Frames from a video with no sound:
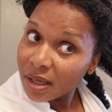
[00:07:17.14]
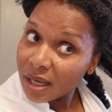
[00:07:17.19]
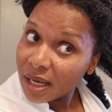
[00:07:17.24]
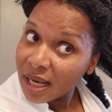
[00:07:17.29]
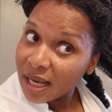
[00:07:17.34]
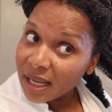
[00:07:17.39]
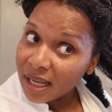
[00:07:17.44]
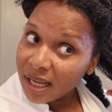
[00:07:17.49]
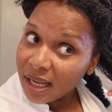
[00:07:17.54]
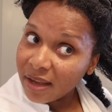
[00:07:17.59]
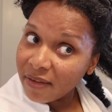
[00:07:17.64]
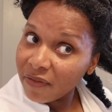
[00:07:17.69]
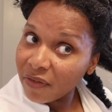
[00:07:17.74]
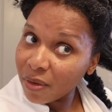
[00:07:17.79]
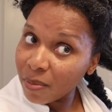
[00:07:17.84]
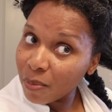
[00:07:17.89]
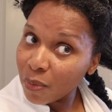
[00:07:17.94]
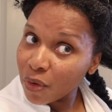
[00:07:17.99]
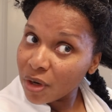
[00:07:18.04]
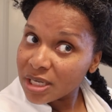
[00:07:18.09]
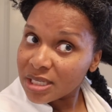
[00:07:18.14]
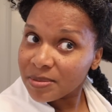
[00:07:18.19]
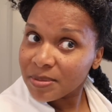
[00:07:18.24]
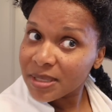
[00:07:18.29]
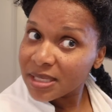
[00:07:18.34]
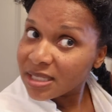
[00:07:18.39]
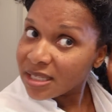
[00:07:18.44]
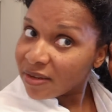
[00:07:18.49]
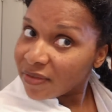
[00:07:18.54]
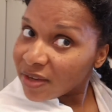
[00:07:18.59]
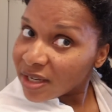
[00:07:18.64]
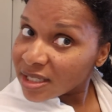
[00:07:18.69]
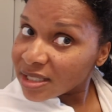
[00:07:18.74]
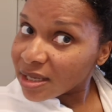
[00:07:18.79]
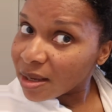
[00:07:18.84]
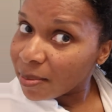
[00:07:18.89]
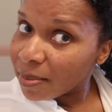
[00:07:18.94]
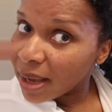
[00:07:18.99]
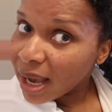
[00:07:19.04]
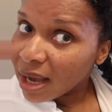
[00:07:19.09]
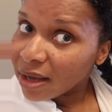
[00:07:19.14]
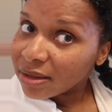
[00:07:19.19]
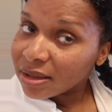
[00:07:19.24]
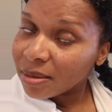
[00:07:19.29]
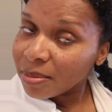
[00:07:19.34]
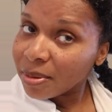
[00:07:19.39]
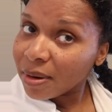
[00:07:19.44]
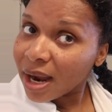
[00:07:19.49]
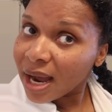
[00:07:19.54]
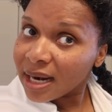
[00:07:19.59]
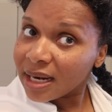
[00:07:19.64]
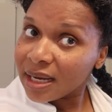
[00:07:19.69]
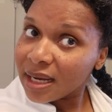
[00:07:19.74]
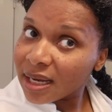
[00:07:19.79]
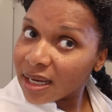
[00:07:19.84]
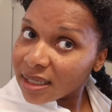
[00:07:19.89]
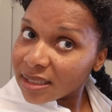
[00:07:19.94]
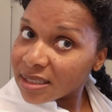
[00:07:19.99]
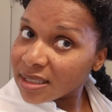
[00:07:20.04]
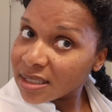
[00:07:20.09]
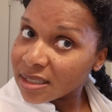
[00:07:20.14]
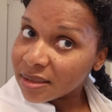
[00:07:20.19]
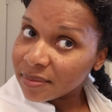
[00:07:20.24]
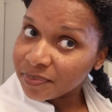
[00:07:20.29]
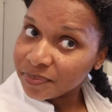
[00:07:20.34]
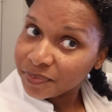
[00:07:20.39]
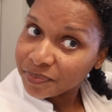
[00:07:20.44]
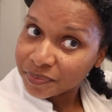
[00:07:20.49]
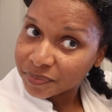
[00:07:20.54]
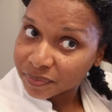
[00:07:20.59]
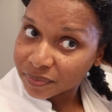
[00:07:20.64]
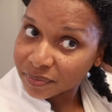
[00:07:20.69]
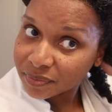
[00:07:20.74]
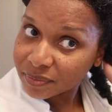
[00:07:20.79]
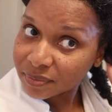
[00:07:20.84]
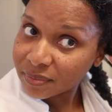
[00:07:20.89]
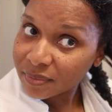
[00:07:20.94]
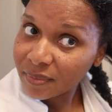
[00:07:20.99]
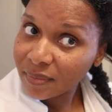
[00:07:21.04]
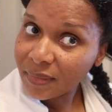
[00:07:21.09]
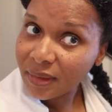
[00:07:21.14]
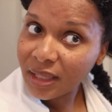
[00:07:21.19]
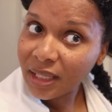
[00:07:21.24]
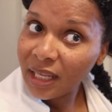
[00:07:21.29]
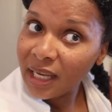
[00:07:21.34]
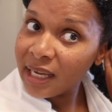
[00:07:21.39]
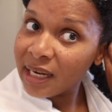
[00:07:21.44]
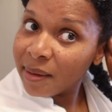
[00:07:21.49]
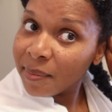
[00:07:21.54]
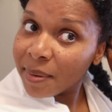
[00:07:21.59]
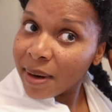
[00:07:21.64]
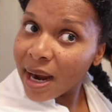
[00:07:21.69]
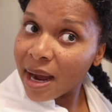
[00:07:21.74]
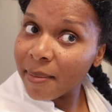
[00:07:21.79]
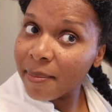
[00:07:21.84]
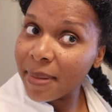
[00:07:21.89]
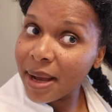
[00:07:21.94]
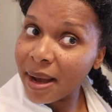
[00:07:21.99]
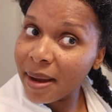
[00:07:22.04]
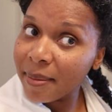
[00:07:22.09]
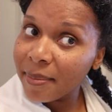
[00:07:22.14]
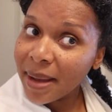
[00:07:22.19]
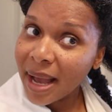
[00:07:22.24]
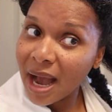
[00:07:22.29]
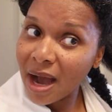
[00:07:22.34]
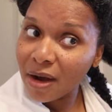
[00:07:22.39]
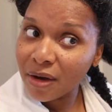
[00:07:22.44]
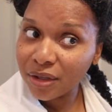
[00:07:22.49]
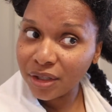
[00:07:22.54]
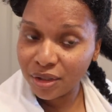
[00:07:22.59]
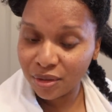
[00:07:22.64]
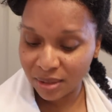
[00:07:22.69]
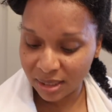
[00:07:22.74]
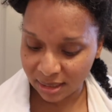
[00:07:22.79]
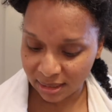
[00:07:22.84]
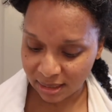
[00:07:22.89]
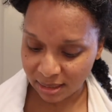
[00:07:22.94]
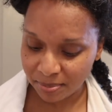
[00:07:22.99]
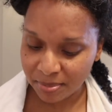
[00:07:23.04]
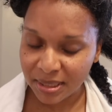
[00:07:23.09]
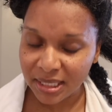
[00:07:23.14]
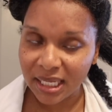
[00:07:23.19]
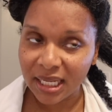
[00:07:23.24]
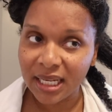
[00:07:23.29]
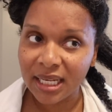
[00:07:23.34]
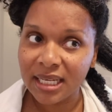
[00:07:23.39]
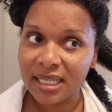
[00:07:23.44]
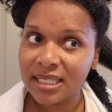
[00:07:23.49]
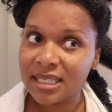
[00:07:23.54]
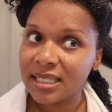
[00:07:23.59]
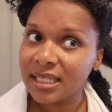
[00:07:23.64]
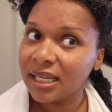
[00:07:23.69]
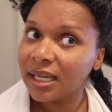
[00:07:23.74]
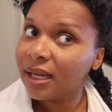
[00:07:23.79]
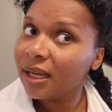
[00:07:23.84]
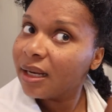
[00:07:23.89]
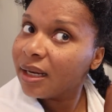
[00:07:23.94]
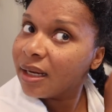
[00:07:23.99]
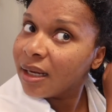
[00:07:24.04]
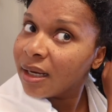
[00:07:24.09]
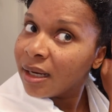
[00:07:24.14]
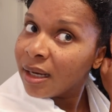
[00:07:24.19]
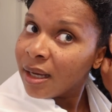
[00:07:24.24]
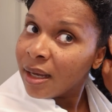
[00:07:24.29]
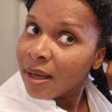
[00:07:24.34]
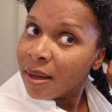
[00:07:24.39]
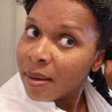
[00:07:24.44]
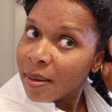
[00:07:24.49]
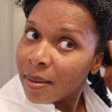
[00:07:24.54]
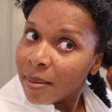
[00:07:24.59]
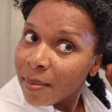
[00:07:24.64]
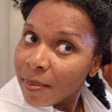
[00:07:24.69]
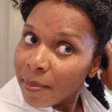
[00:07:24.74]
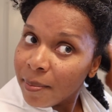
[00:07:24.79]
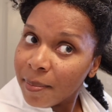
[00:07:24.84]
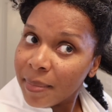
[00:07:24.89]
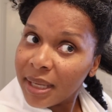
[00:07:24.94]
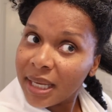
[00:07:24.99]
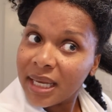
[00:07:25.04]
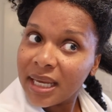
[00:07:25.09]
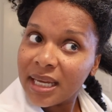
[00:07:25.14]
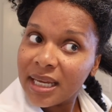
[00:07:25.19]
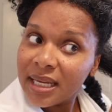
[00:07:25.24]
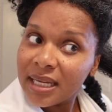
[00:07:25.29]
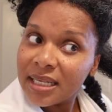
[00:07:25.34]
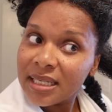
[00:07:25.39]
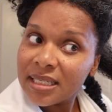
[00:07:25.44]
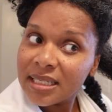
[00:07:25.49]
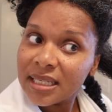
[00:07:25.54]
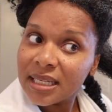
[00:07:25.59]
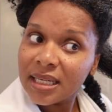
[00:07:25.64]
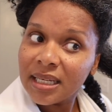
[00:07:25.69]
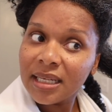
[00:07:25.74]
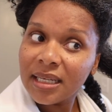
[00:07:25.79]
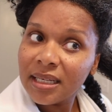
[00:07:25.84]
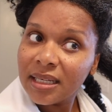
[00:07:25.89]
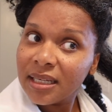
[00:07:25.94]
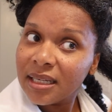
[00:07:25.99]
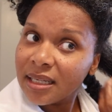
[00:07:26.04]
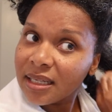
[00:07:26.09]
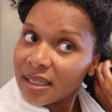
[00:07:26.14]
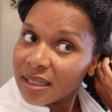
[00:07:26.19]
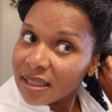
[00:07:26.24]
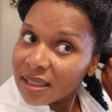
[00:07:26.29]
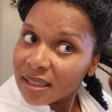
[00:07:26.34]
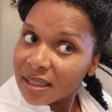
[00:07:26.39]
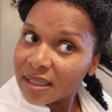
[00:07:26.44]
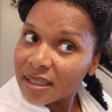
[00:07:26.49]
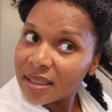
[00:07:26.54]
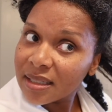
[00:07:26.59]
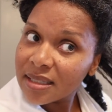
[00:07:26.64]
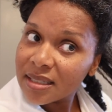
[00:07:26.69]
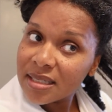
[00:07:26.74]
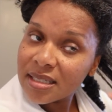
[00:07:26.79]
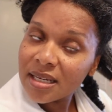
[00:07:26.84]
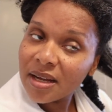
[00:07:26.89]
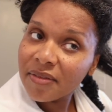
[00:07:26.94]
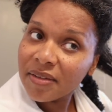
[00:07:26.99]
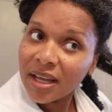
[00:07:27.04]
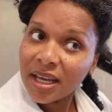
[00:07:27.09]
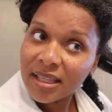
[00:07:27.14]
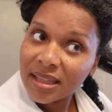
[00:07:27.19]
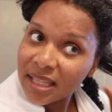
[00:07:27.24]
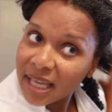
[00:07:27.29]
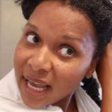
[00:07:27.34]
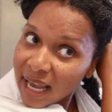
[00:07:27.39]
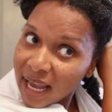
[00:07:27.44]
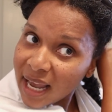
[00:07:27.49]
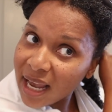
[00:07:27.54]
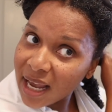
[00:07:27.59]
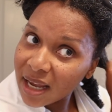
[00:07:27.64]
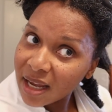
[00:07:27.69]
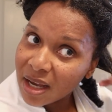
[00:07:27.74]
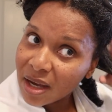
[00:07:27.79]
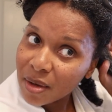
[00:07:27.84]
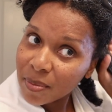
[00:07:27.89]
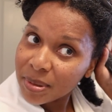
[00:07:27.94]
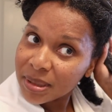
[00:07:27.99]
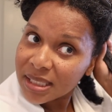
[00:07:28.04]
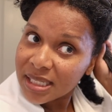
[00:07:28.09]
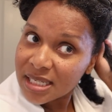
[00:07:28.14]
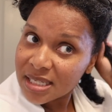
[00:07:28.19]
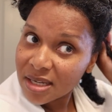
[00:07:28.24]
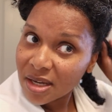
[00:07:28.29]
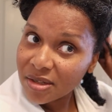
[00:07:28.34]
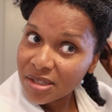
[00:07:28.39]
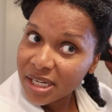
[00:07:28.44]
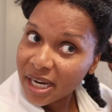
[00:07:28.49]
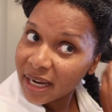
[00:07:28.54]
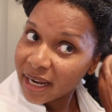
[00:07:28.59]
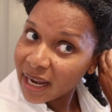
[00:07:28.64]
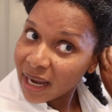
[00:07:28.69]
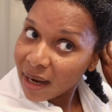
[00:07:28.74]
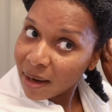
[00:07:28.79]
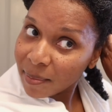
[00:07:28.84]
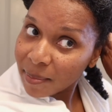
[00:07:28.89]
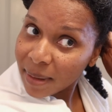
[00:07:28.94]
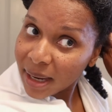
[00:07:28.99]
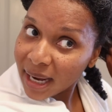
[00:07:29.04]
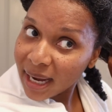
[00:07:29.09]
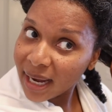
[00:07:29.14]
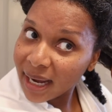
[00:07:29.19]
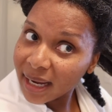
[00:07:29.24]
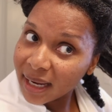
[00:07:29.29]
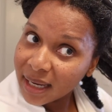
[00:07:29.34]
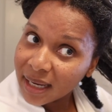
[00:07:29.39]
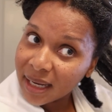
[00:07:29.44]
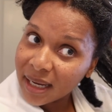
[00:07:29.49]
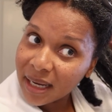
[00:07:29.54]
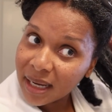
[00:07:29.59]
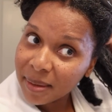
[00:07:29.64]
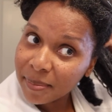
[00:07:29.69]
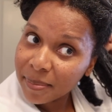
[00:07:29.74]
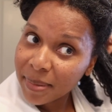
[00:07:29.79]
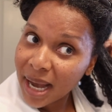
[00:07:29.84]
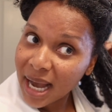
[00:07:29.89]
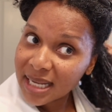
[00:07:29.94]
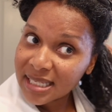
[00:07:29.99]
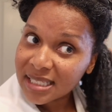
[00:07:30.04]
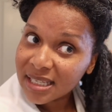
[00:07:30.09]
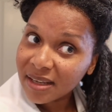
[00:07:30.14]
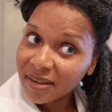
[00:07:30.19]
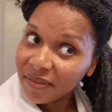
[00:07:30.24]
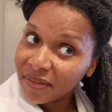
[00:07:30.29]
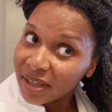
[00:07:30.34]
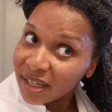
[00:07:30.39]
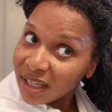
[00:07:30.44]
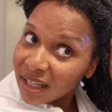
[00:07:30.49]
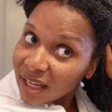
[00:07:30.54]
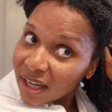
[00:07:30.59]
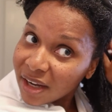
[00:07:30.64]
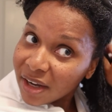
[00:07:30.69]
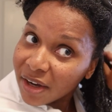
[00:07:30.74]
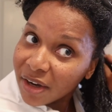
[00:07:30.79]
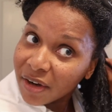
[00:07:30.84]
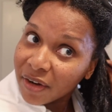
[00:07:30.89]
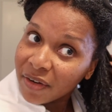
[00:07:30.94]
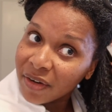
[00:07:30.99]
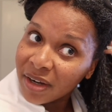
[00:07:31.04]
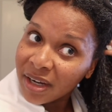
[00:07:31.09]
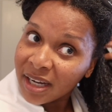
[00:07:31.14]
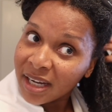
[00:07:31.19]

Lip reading: again, for more specifics about the product and about eucalyptus and mint and stuff like that, please go check out my unboxing video.